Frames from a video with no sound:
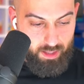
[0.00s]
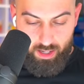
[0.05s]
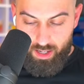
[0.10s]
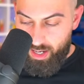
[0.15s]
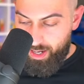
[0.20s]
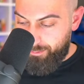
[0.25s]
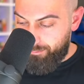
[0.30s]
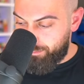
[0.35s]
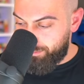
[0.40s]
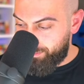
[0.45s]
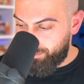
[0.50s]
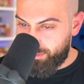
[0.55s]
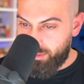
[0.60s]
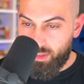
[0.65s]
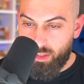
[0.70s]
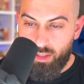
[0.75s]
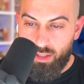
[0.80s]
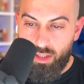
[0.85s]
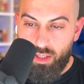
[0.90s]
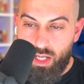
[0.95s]
All right.
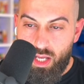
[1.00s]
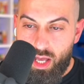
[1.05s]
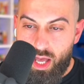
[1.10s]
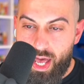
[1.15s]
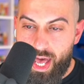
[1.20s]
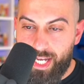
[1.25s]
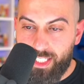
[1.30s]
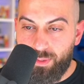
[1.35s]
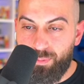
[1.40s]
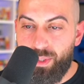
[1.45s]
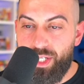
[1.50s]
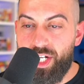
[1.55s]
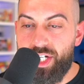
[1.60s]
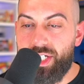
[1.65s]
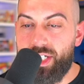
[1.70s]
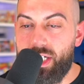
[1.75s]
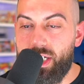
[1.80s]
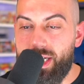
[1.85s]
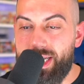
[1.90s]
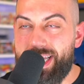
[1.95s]

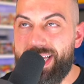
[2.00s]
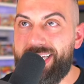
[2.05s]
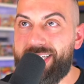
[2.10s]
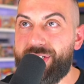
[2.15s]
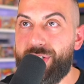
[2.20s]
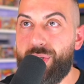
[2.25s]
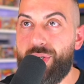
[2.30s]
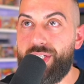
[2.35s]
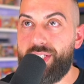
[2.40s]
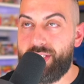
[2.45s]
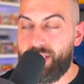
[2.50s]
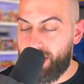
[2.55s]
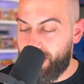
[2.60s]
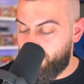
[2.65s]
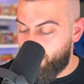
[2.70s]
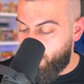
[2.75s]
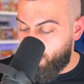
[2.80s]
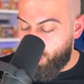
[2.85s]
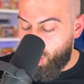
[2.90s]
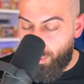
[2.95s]
Expedition E-Series is
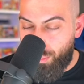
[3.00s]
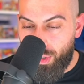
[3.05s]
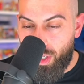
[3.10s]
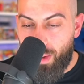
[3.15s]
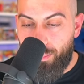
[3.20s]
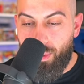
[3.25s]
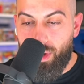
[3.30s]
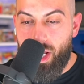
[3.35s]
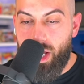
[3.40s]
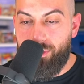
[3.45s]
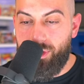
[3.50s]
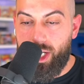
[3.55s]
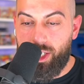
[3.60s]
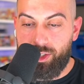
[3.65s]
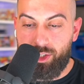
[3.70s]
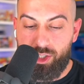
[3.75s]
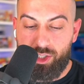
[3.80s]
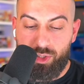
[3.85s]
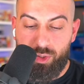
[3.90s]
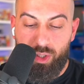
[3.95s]
what we're opening up right now. If you guys
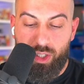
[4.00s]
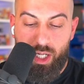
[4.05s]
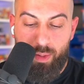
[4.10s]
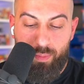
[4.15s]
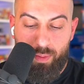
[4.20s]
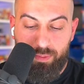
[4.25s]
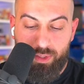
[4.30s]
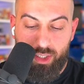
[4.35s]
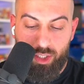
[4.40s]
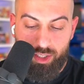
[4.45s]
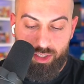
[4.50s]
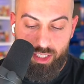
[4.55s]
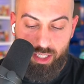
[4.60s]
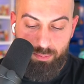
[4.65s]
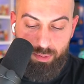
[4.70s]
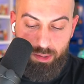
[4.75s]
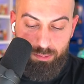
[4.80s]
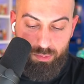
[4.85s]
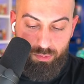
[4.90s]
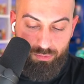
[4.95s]
just joining up, I'm still seeing
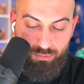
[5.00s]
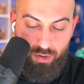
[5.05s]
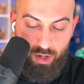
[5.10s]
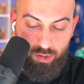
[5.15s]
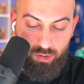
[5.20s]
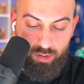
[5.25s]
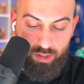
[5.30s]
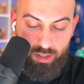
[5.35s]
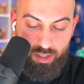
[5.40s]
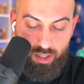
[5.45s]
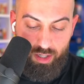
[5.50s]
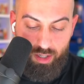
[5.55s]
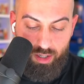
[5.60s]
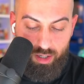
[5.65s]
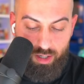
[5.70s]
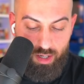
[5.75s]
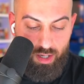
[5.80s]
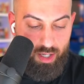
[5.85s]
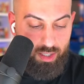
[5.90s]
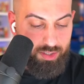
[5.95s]
people funnel in here.
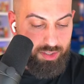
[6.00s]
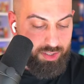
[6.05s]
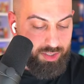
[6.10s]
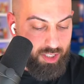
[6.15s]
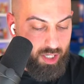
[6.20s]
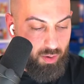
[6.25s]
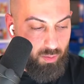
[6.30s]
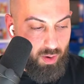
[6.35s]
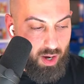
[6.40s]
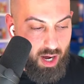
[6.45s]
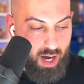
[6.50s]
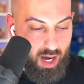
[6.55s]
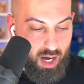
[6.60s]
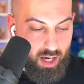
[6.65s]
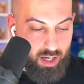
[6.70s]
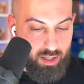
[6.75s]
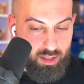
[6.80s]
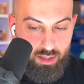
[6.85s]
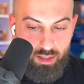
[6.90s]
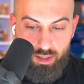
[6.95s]
So
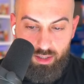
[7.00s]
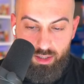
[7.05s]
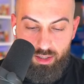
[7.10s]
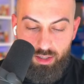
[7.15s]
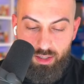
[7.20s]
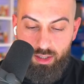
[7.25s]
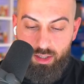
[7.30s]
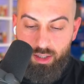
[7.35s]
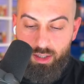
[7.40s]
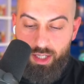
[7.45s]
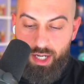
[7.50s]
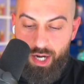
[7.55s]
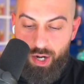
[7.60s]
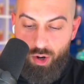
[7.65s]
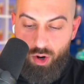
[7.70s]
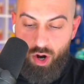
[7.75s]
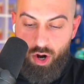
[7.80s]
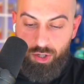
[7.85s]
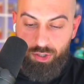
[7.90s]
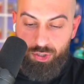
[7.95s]
uh, here
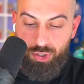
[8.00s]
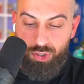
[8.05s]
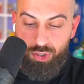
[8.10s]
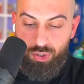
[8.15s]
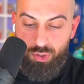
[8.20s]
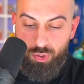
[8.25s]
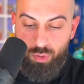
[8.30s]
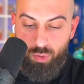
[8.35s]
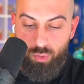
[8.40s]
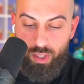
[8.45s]
are two.